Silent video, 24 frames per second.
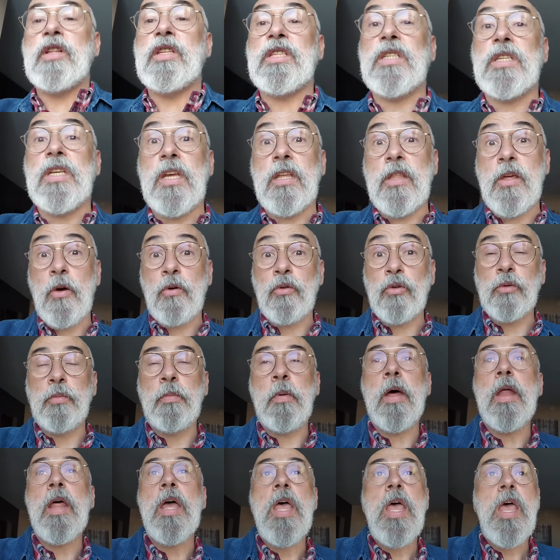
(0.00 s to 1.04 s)
could see those,
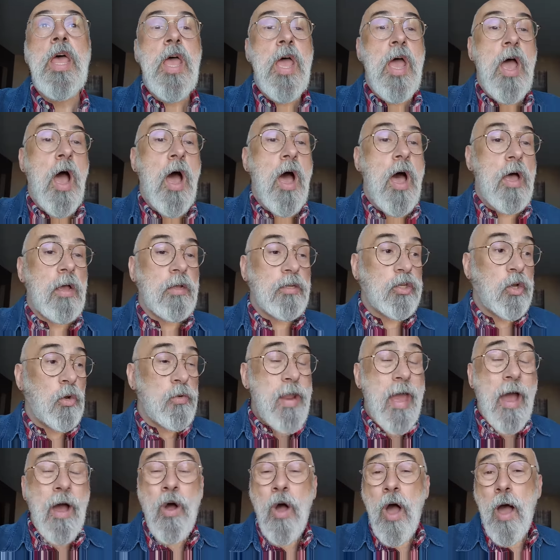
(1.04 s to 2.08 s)
but so
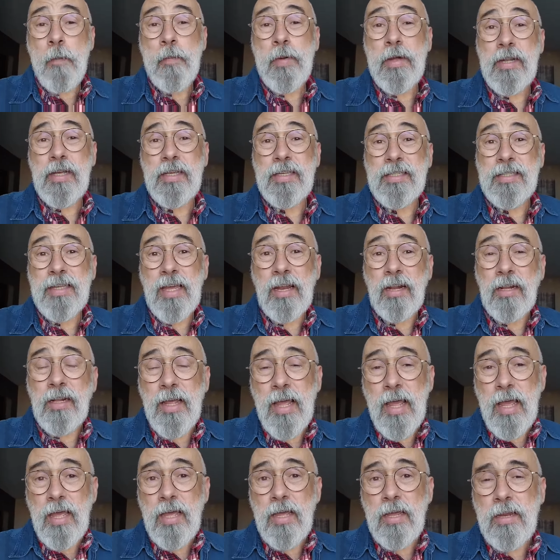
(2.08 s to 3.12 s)
now I'm gonna settle
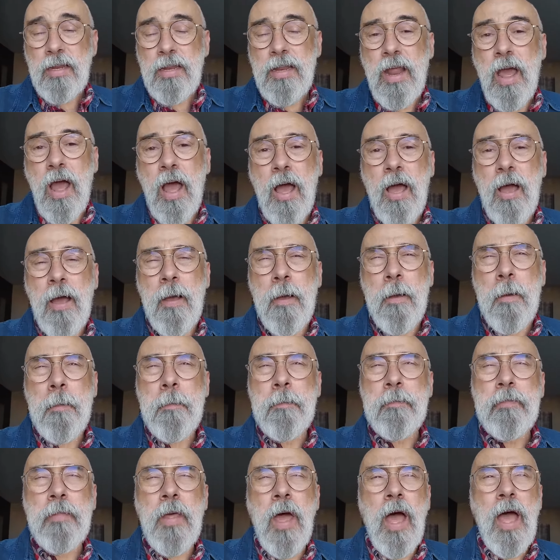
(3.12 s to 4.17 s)
in.
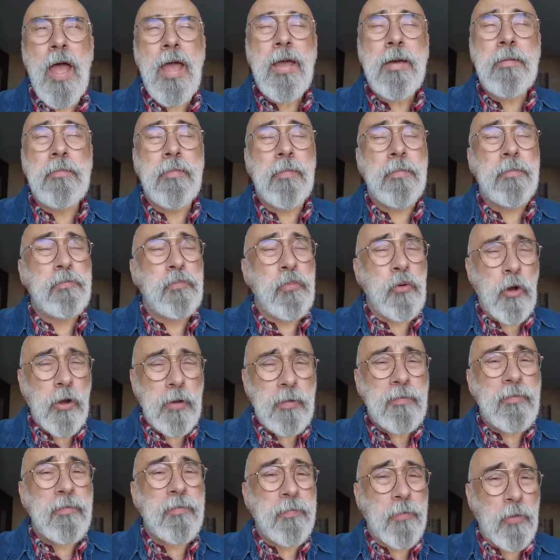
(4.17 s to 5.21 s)
I am
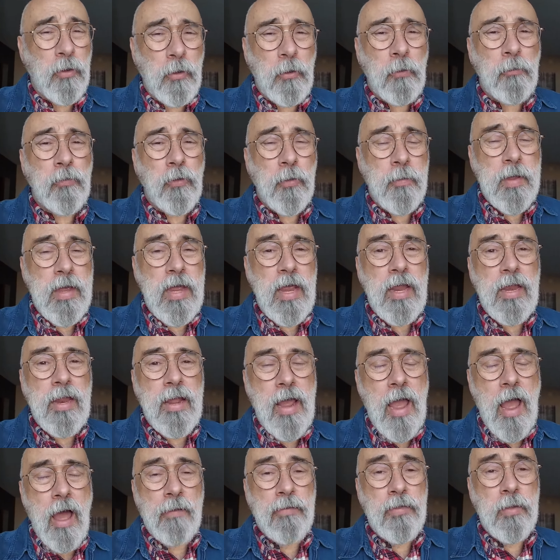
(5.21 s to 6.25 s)
pretty full from
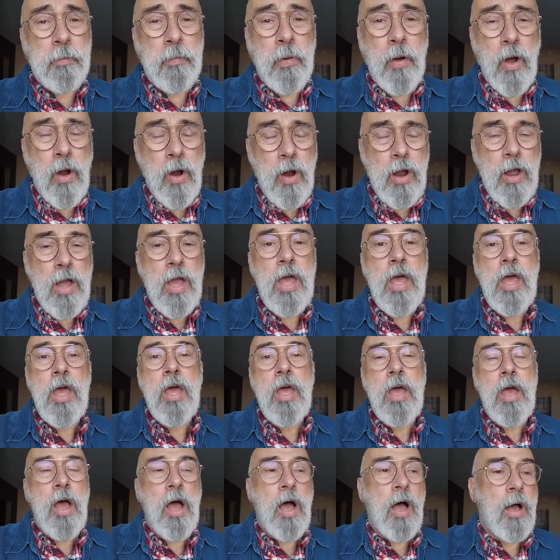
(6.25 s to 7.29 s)
eating at the park,
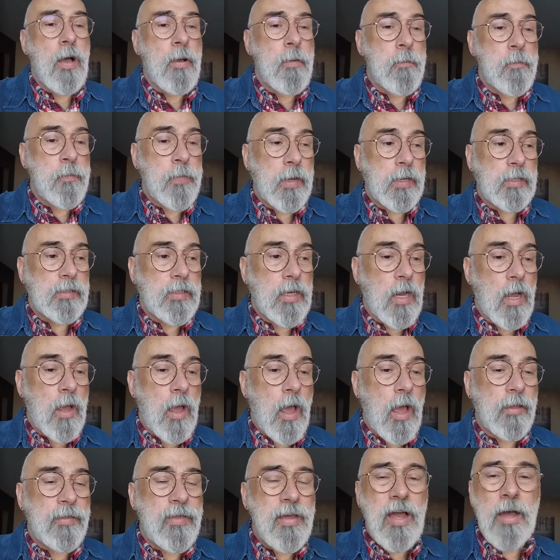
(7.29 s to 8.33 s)
but
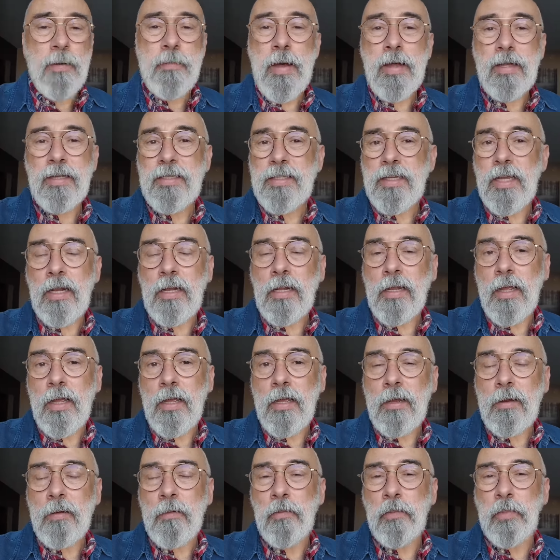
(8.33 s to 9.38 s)
I think I might settle
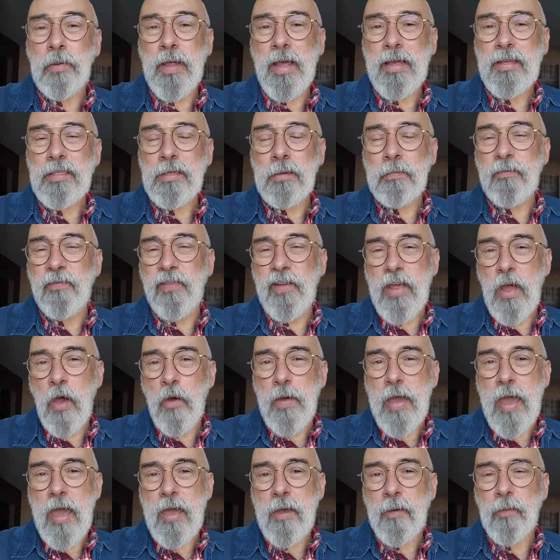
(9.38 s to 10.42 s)
in, play some video
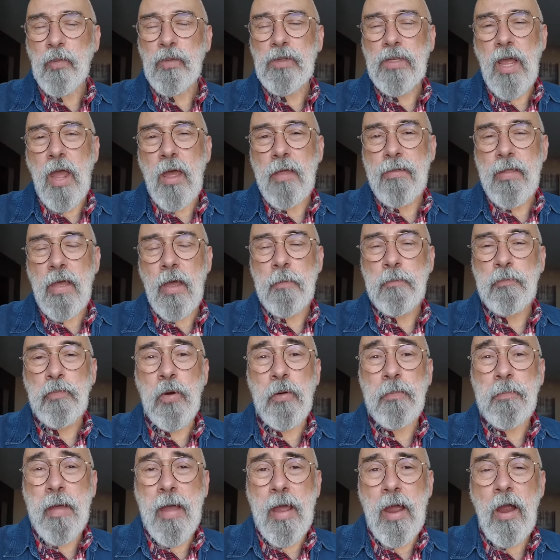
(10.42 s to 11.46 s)
games, and then
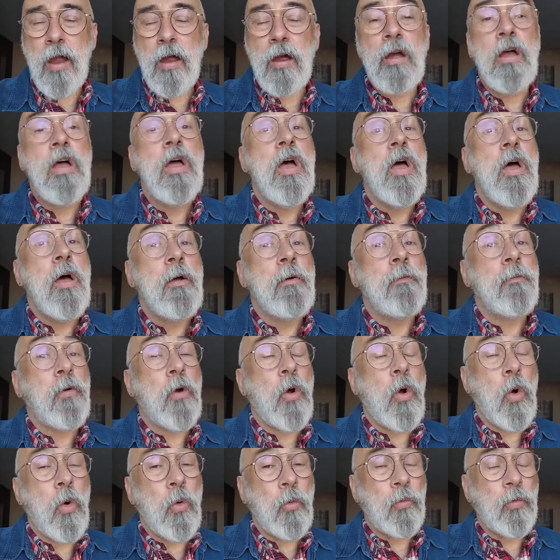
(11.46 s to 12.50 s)
prepare
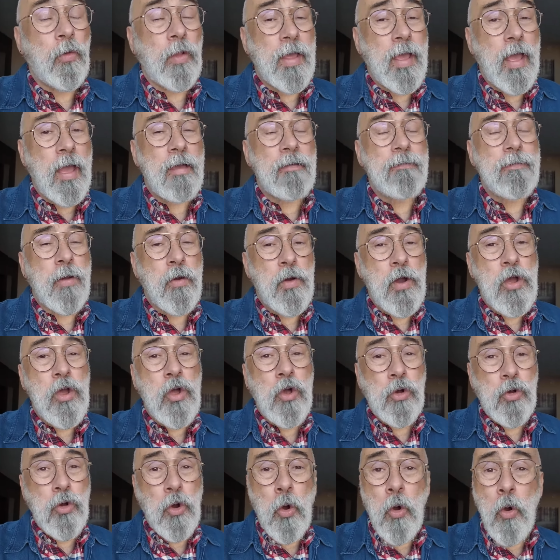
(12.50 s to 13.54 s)
for hopefully a very
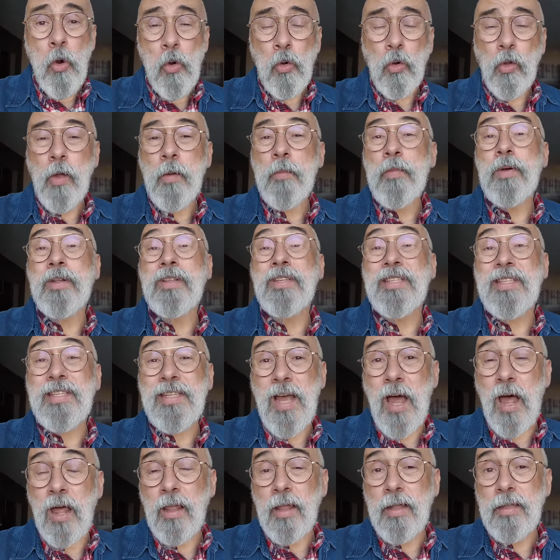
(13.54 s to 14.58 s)
good early but
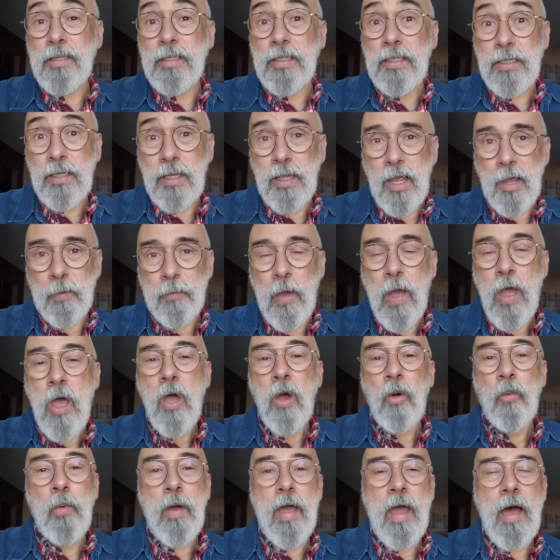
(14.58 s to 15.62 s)
solid sleep.
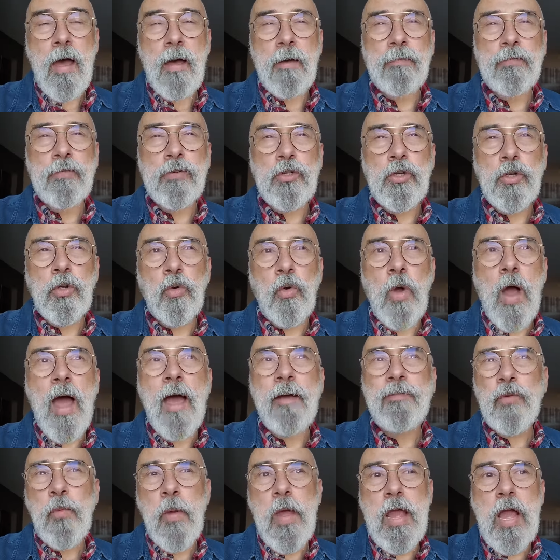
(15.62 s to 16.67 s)
I have to
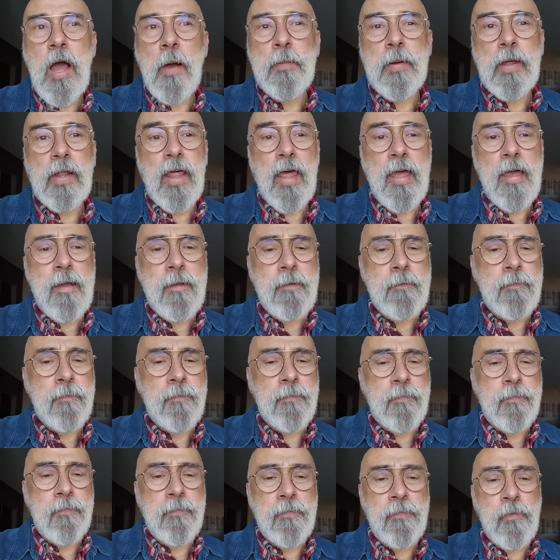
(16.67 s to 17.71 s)
wake up at like
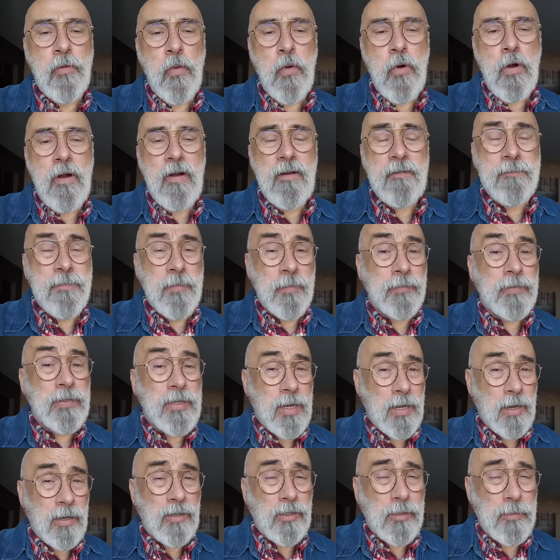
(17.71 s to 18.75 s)

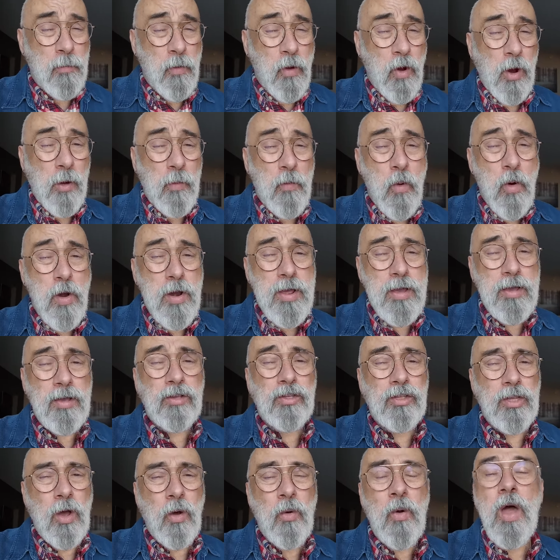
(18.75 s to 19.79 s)
4:15 tomorrow morning,
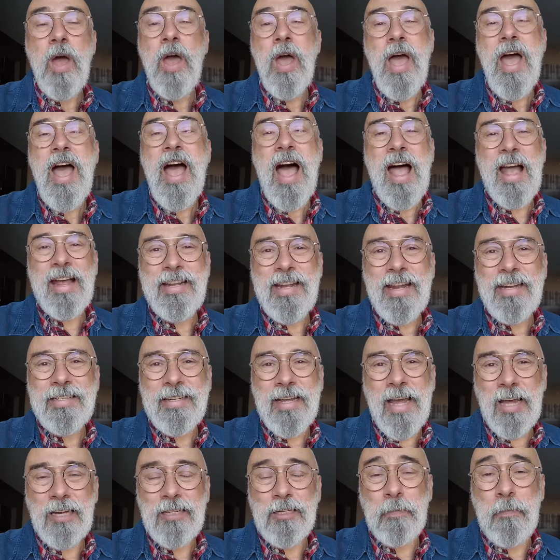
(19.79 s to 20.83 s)
so I need to
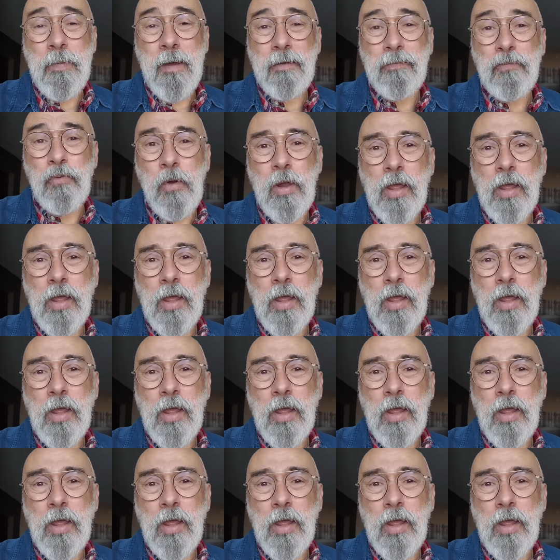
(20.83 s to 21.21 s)
get to bed